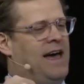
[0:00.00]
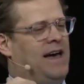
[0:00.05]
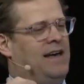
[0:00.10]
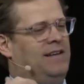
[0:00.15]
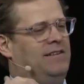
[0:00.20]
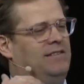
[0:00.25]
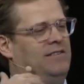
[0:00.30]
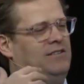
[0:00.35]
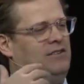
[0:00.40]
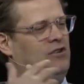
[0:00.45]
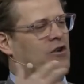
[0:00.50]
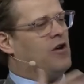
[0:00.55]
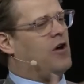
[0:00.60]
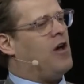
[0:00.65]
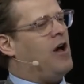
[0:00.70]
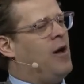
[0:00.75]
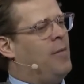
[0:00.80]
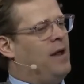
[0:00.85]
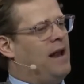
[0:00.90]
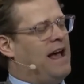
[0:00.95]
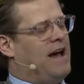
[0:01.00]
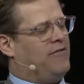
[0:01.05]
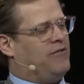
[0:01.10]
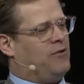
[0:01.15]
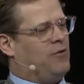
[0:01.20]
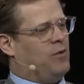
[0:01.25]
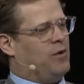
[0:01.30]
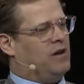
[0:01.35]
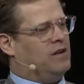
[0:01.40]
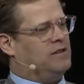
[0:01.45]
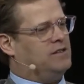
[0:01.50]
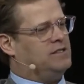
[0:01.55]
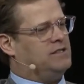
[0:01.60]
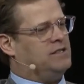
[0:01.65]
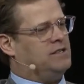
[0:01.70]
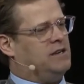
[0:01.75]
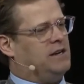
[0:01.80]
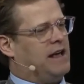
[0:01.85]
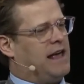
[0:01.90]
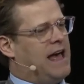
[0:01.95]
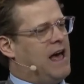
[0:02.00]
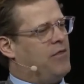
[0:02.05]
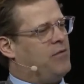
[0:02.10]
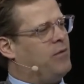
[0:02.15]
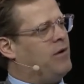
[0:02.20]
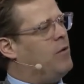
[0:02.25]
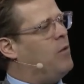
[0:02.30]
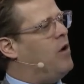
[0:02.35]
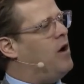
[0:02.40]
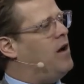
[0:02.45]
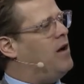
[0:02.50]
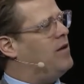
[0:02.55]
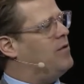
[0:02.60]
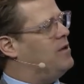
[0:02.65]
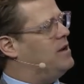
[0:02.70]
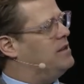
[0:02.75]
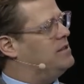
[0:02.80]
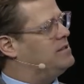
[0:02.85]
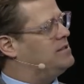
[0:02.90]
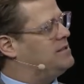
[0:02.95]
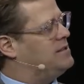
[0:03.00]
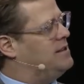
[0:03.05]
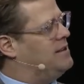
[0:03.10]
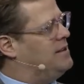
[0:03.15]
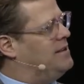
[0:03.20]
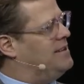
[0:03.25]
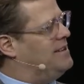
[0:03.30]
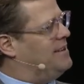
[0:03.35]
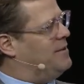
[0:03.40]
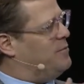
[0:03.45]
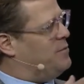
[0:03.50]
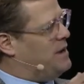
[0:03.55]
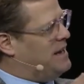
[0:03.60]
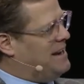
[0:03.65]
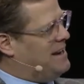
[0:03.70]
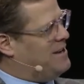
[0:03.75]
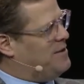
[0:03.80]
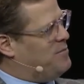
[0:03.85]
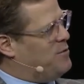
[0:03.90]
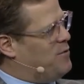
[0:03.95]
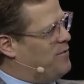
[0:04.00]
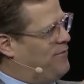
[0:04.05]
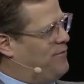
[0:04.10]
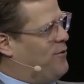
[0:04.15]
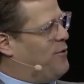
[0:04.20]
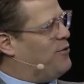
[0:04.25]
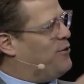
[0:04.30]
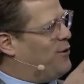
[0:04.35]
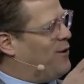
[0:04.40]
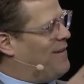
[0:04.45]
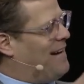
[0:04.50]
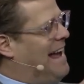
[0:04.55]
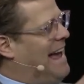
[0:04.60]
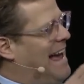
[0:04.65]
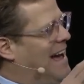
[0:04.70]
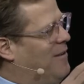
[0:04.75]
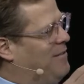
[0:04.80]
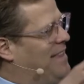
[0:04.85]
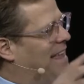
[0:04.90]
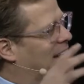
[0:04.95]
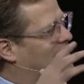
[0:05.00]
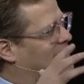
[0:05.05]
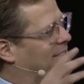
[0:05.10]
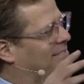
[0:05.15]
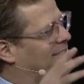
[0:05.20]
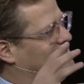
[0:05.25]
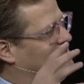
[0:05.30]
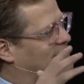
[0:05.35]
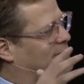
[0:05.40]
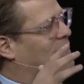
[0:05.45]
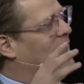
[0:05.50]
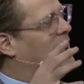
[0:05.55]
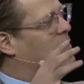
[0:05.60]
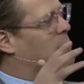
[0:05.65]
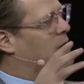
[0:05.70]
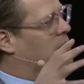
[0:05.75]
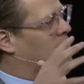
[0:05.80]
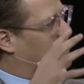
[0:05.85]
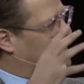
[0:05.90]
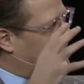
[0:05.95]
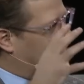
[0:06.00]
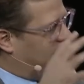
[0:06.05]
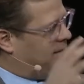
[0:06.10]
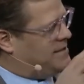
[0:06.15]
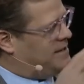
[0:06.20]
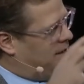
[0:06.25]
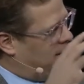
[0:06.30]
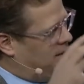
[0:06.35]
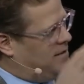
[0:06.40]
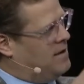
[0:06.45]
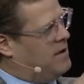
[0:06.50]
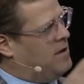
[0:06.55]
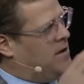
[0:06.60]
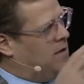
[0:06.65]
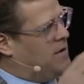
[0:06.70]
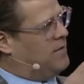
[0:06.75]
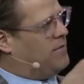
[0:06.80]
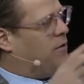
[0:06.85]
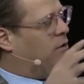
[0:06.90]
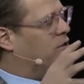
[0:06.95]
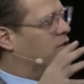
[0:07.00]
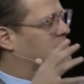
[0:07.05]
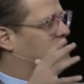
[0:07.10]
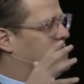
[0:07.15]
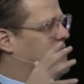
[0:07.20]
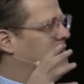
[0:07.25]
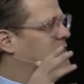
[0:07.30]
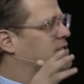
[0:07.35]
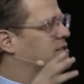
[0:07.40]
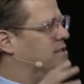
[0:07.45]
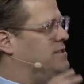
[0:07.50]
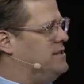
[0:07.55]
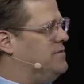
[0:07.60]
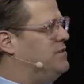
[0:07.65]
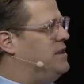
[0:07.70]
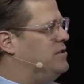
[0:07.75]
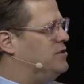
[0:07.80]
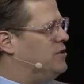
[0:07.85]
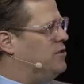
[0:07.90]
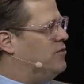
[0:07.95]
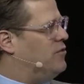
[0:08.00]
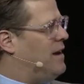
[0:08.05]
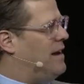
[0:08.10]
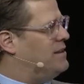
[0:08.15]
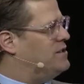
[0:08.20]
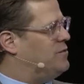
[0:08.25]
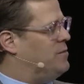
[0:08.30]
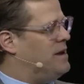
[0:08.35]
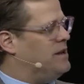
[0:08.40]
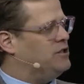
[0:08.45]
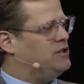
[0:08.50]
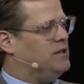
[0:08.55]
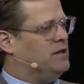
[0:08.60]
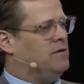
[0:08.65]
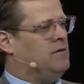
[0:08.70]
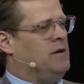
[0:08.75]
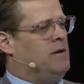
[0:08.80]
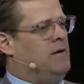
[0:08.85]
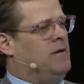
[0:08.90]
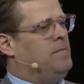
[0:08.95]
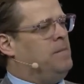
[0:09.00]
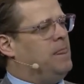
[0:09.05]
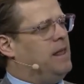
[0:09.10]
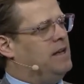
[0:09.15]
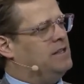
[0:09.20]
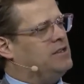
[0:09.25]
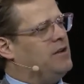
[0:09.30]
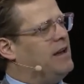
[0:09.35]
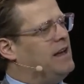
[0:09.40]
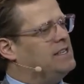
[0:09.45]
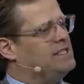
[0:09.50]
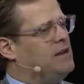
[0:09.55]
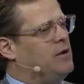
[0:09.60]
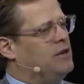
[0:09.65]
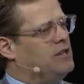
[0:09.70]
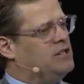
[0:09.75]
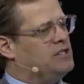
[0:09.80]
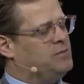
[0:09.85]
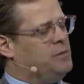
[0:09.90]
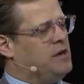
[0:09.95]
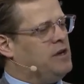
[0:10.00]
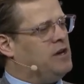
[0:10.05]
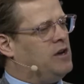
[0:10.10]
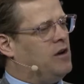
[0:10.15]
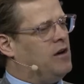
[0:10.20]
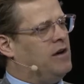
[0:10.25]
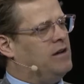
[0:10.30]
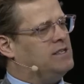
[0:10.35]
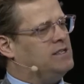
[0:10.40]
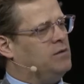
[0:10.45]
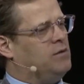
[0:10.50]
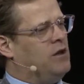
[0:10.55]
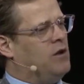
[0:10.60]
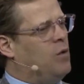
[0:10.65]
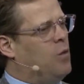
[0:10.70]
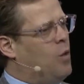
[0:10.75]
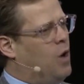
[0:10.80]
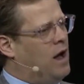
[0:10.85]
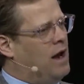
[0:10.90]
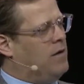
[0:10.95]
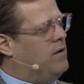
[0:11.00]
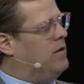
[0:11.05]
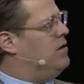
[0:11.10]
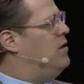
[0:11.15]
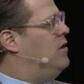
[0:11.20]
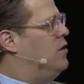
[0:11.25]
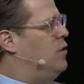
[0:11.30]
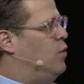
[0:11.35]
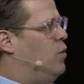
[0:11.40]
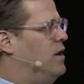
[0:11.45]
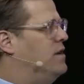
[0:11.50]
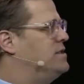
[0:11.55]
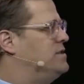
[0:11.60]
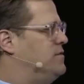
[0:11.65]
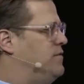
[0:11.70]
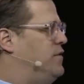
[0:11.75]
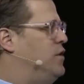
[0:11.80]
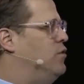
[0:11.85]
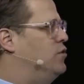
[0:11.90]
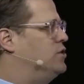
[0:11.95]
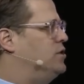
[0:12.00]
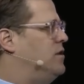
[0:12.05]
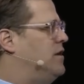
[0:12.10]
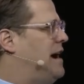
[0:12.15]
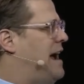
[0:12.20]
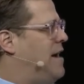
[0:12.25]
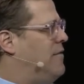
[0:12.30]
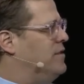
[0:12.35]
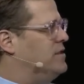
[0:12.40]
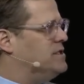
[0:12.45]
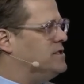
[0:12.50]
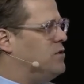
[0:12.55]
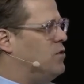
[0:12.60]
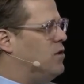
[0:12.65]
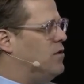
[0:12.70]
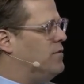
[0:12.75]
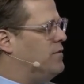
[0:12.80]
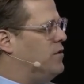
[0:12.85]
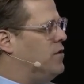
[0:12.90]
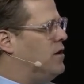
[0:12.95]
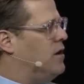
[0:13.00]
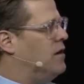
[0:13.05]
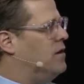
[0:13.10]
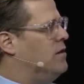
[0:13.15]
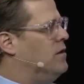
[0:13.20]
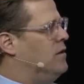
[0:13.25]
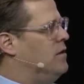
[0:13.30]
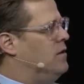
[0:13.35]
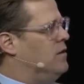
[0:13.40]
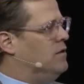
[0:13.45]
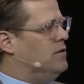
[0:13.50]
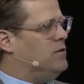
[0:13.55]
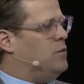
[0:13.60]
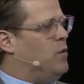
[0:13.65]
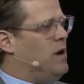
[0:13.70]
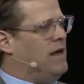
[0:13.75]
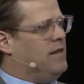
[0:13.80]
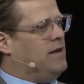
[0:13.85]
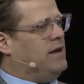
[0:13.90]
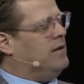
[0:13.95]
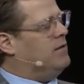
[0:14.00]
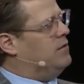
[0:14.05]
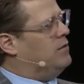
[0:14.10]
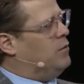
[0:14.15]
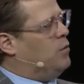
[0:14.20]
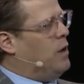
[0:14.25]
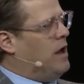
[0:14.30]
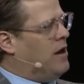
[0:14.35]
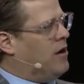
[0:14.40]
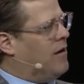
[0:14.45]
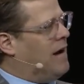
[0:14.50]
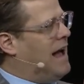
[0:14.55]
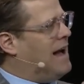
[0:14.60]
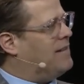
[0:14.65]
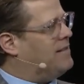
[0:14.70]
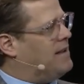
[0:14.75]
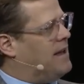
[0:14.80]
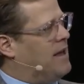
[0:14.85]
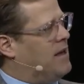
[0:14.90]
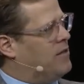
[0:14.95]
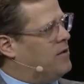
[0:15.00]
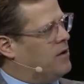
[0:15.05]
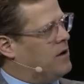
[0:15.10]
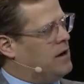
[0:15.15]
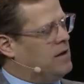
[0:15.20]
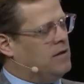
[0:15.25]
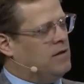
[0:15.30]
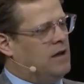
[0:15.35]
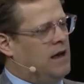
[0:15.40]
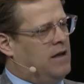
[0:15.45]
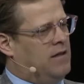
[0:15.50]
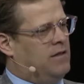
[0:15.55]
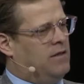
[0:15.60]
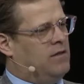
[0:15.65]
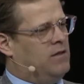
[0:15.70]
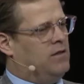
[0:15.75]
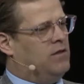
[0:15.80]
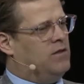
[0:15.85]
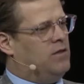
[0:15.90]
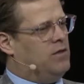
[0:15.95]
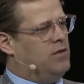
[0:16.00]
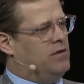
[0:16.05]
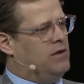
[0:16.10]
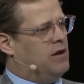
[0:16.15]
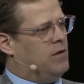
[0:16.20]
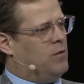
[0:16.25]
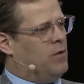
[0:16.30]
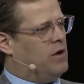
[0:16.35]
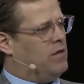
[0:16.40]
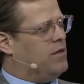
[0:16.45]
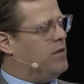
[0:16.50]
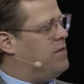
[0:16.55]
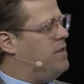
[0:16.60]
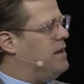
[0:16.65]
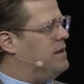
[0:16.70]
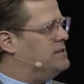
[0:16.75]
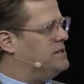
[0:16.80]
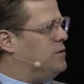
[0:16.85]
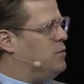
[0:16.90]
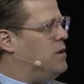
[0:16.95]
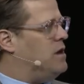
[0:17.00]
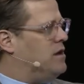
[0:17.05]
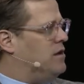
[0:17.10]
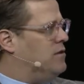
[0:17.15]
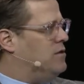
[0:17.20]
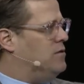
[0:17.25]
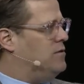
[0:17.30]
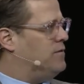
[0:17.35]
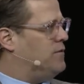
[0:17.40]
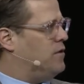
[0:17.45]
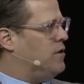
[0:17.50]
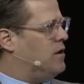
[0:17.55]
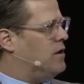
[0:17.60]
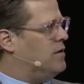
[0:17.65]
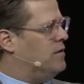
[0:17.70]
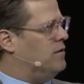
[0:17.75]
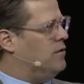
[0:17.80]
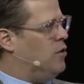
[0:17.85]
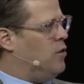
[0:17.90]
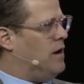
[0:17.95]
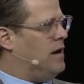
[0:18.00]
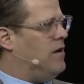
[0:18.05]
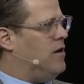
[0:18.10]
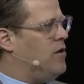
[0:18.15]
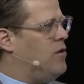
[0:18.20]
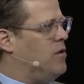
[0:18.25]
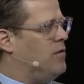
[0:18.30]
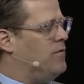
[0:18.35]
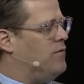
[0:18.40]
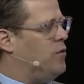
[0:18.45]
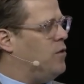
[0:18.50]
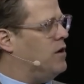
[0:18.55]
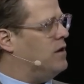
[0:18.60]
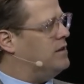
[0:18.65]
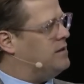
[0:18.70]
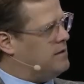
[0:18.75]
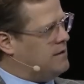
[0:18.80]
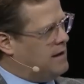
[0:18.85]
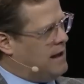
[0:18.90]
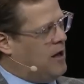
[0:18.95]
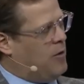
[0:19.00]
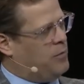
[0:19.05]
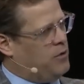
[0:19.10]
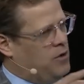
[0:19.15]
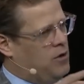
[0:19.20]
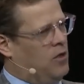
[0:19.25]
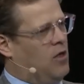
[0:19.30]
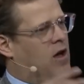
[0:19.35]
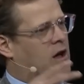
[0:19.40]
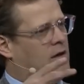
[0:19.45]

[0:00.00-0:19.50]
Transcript: And your comment afterwards to Catherine Wong was, we need to move further out that flywheel and get to further stages of digital transformation. Yeah. And so I guess I would just be curious, you know, what, what does the future have in store for the way that we interact together, and, and you know, what are the things that we can do for L'Oreal going forward, help you along